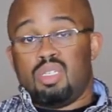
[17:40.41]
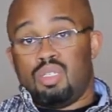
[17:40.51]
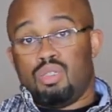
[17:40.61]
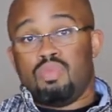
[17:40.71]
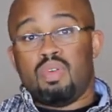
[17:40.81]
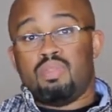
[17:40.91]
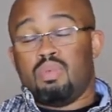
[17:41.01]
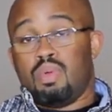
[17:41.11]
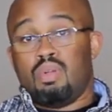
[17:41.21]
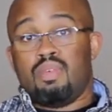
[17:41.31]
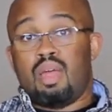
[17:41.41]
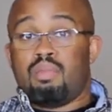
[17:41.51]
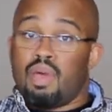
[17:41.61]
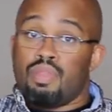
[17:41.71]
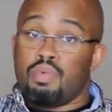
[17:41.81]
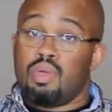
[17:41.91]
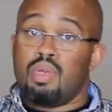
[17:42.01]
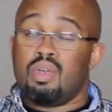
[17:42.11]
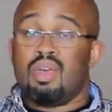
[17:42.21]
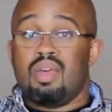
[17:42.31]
I just do 51 divided by 3.